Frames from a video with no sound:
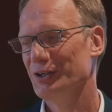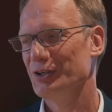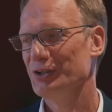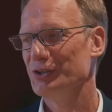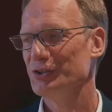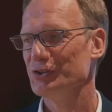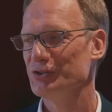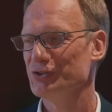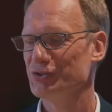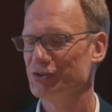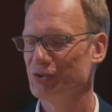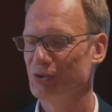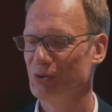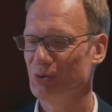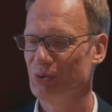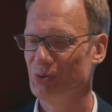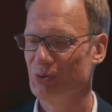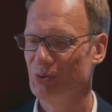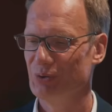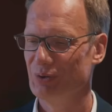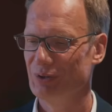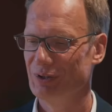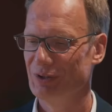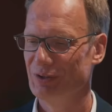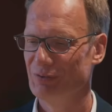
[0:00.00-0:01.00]

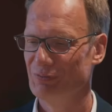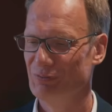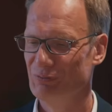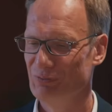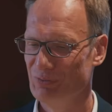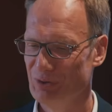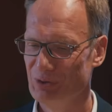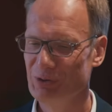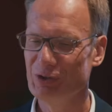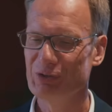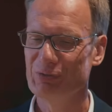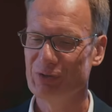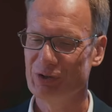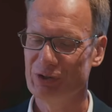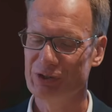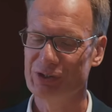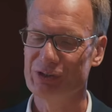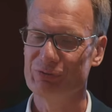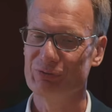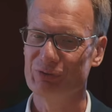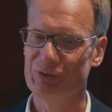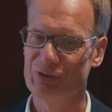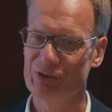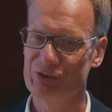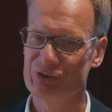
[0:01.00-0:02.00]
So very, very
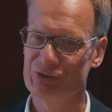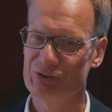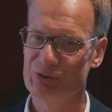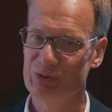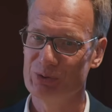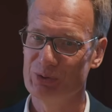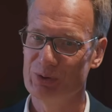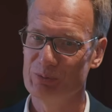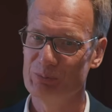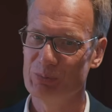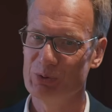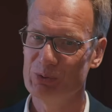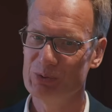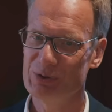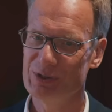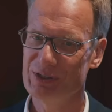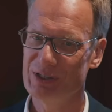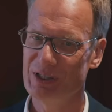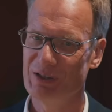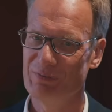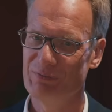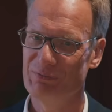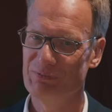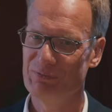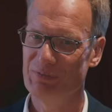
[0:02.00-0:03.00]
different. So the
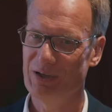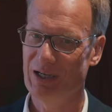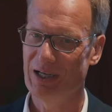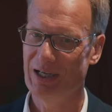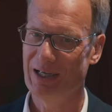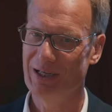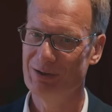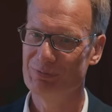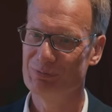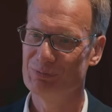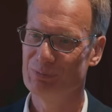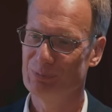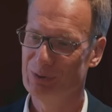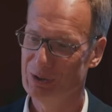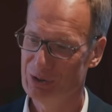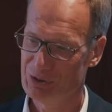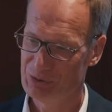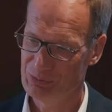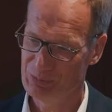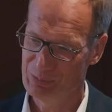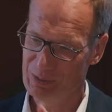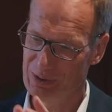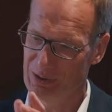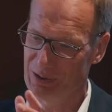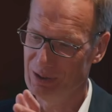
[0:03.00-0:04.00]
Polestar 5,
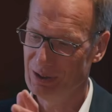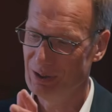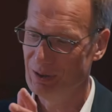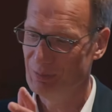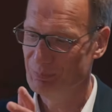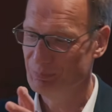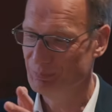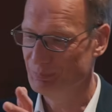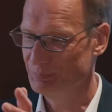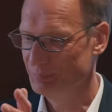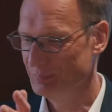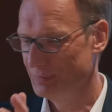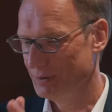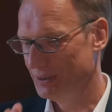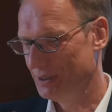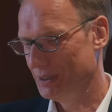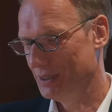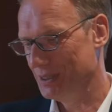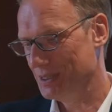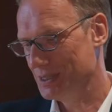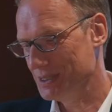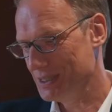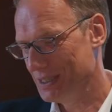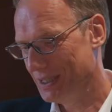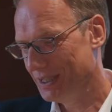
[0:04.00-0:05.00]
which will come
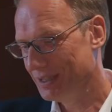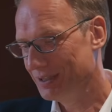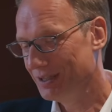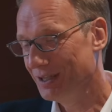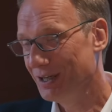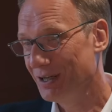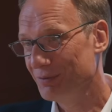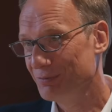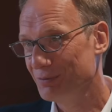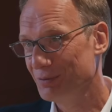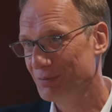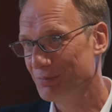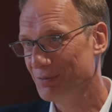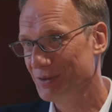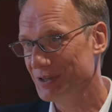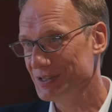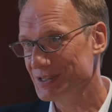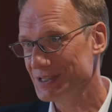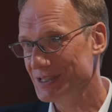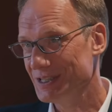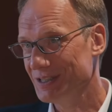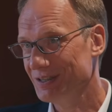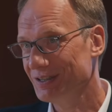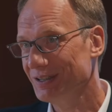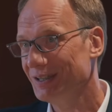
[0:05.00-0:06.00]
in the second half of
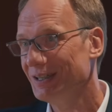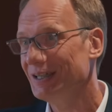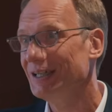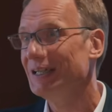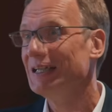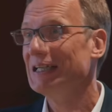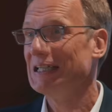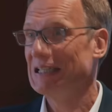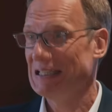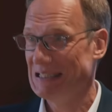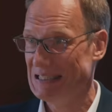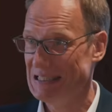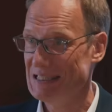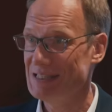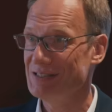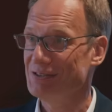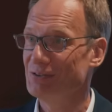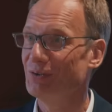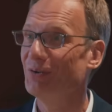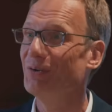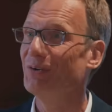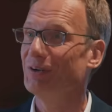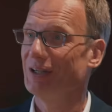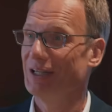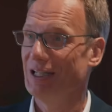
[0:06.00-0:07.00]
this year, is
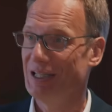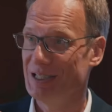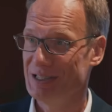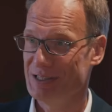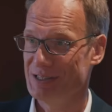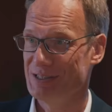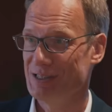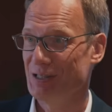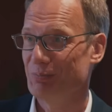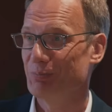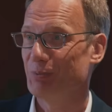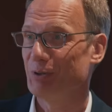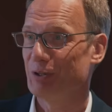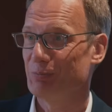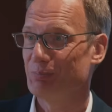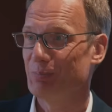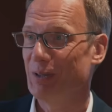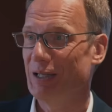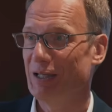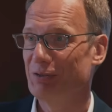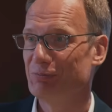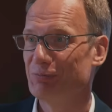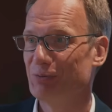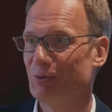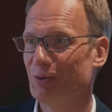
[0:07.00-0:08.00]
on a separate
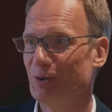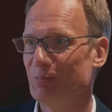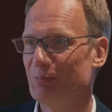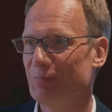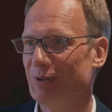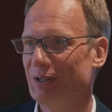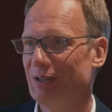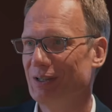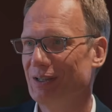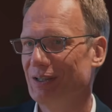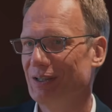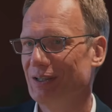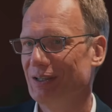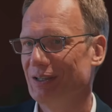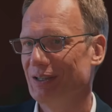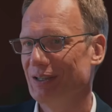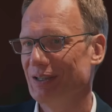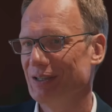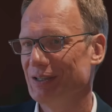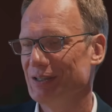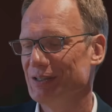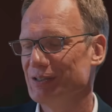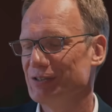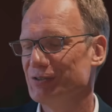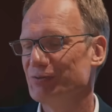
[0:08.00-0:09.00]
platform.
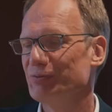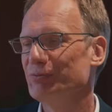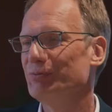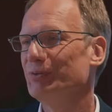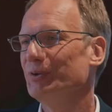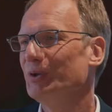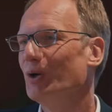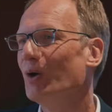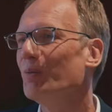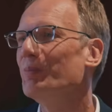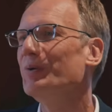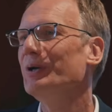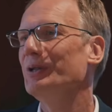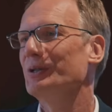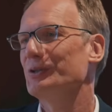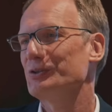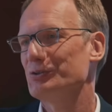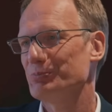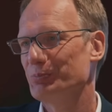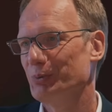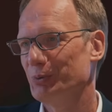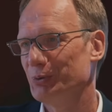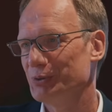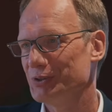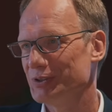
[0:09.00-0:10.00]
It is a phenomenal
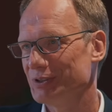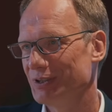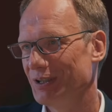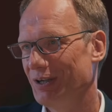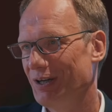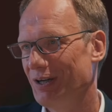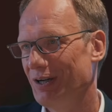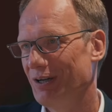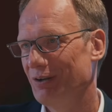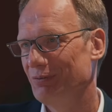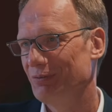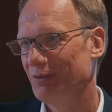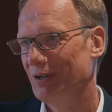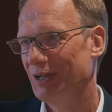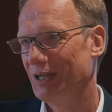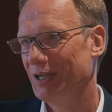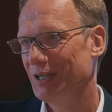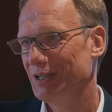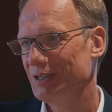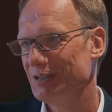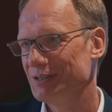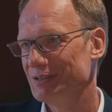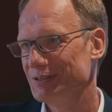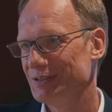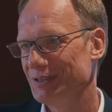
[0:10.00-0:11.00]
sports car,
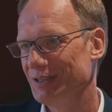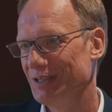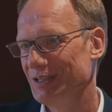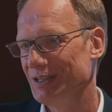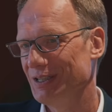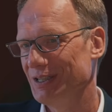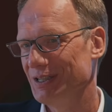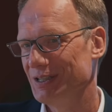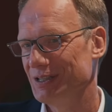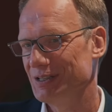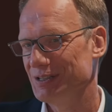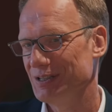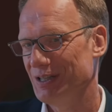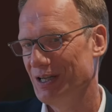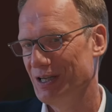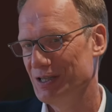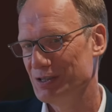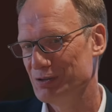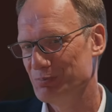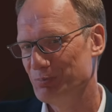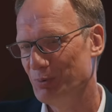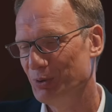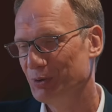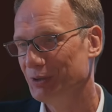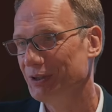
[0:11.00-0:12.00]
right? It
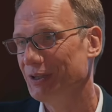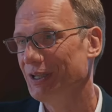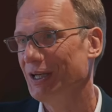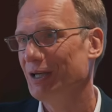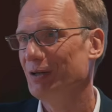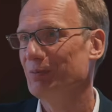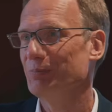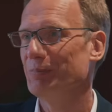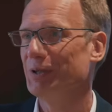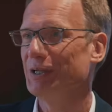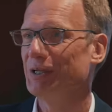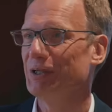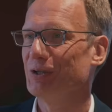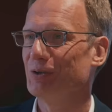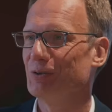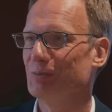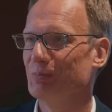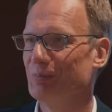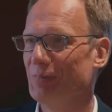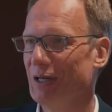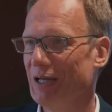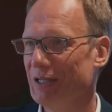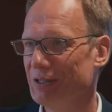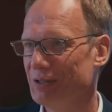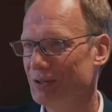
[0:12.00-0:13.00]
has bonded
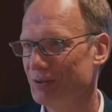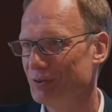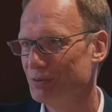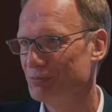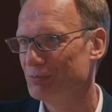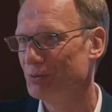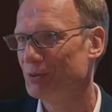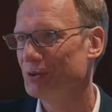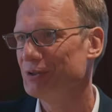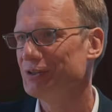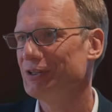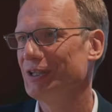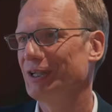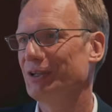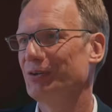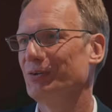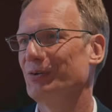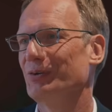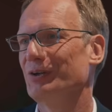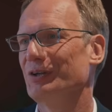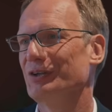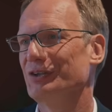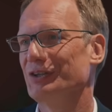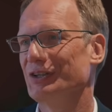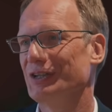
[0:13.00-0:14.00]
aluminium, 800 volt
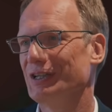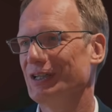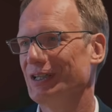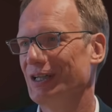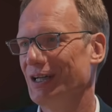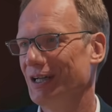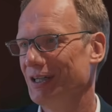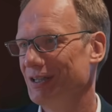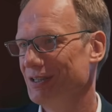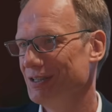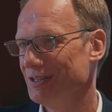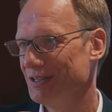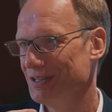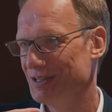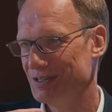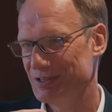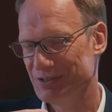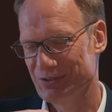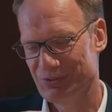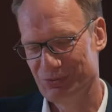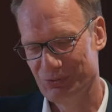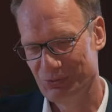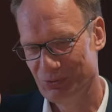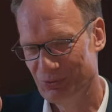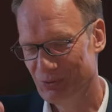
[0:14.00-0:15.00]
technology, and
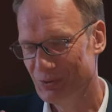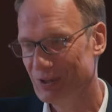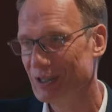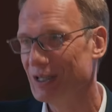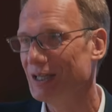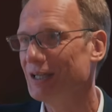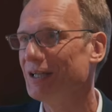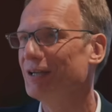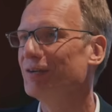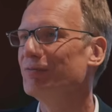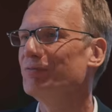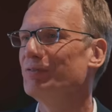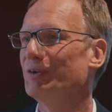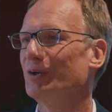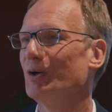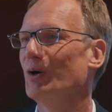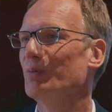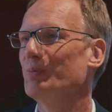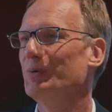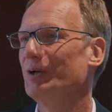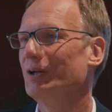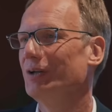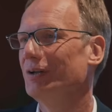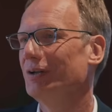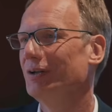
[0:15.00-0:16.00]
it's really a
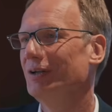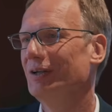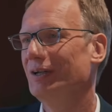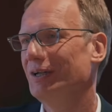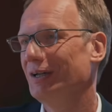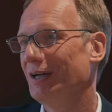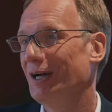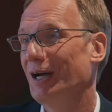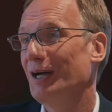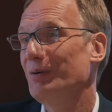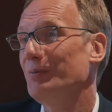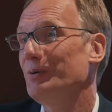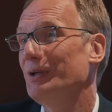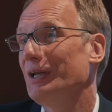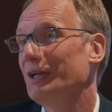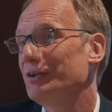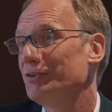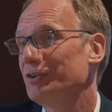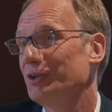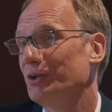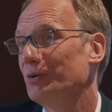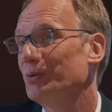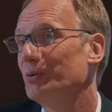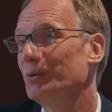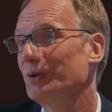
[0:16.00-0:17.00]
phenomenal, I would
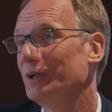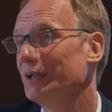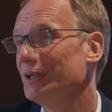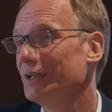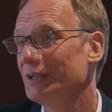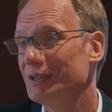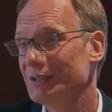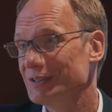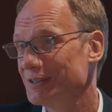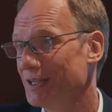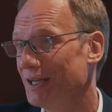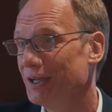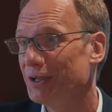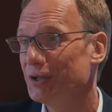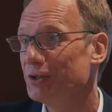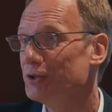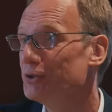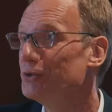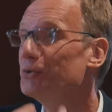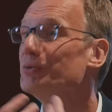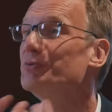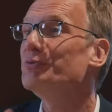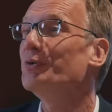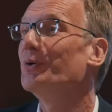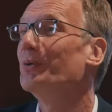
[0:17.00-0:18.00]
actually call it, it's like a
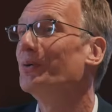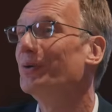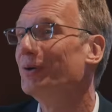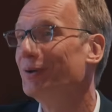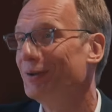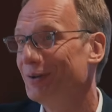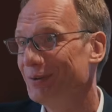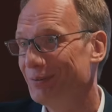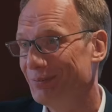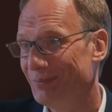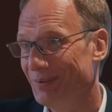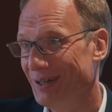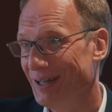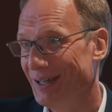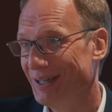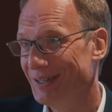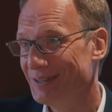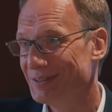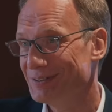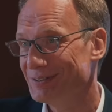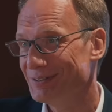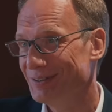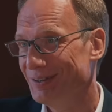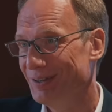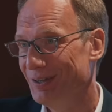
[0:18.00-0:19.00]
UFO,
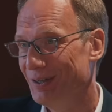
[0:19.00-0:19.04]
right?